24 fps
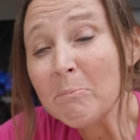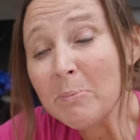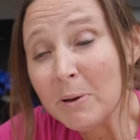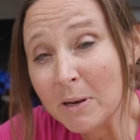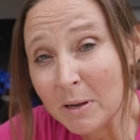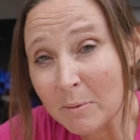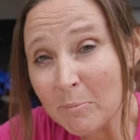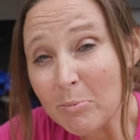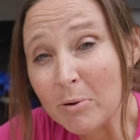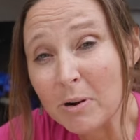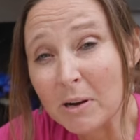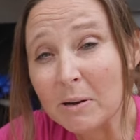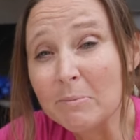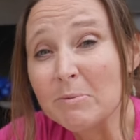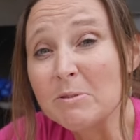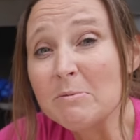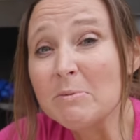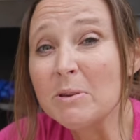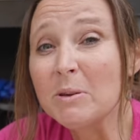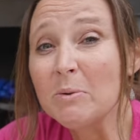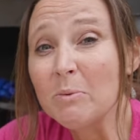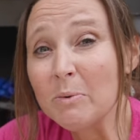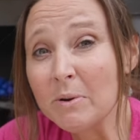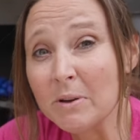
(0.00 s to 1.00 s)
but it
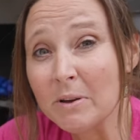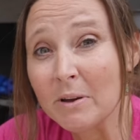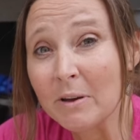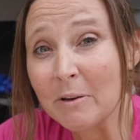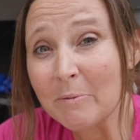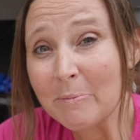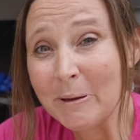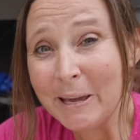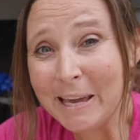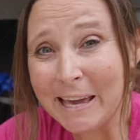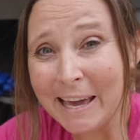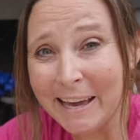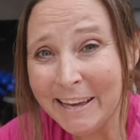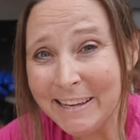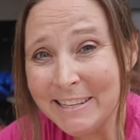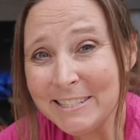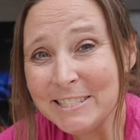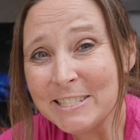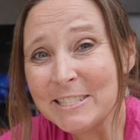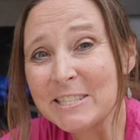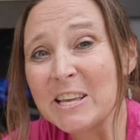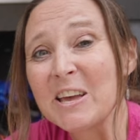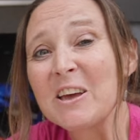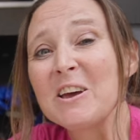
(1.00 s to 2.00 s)
probably will,
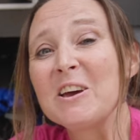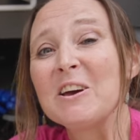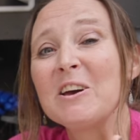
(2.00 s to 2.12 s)
because